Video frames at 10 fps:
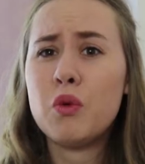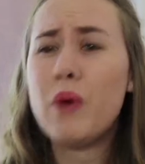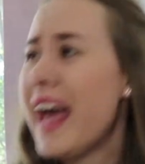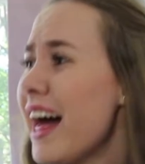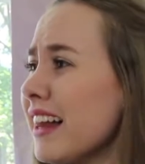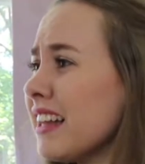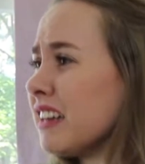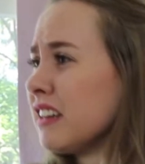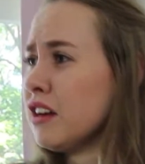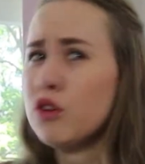
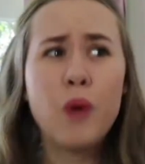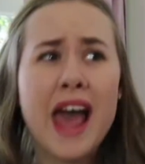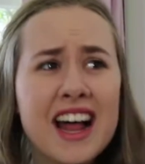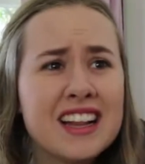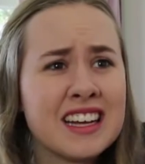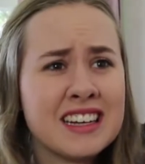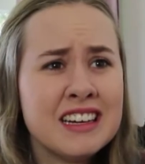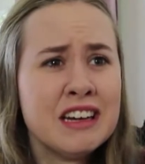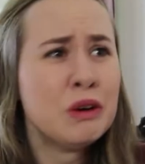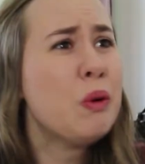Will! Will!
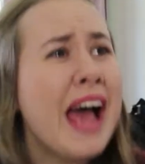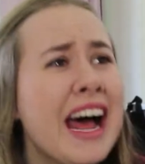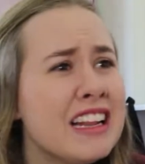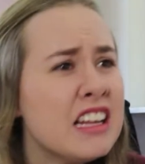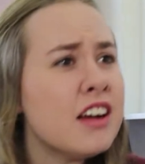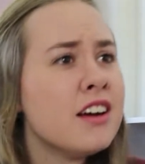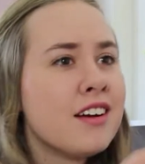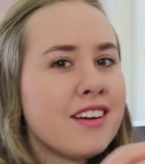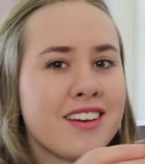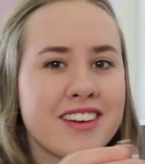Will!
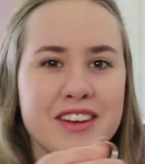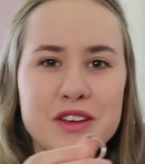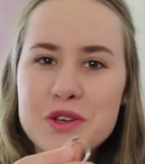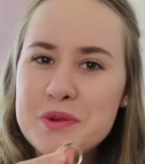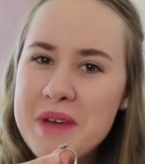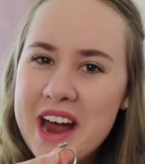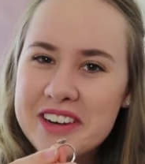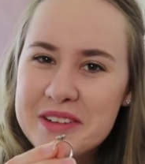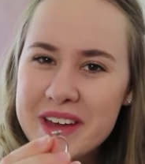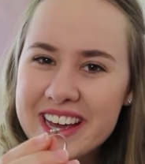You
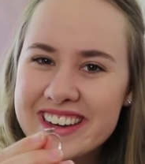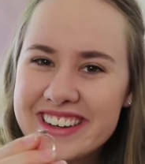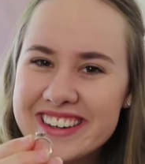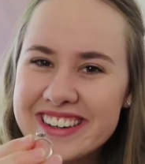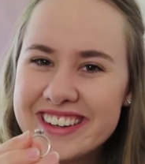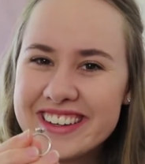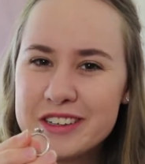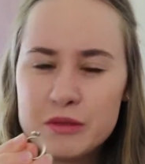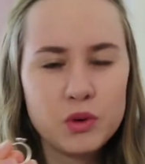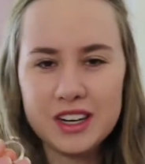marry me.
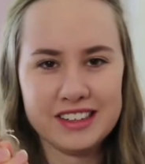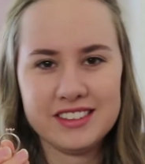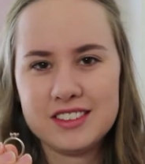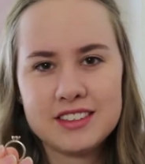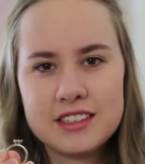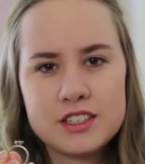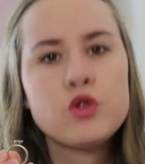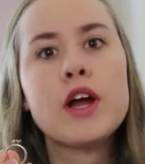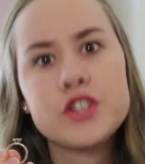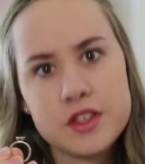What?
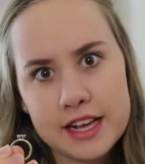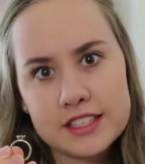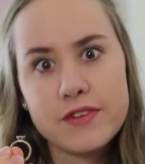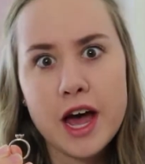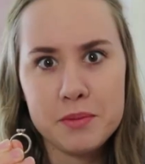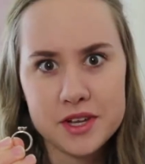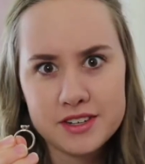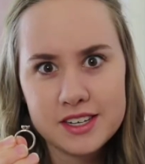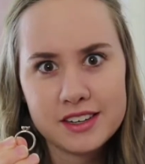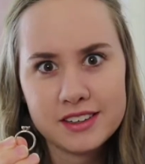Stranger things have happened.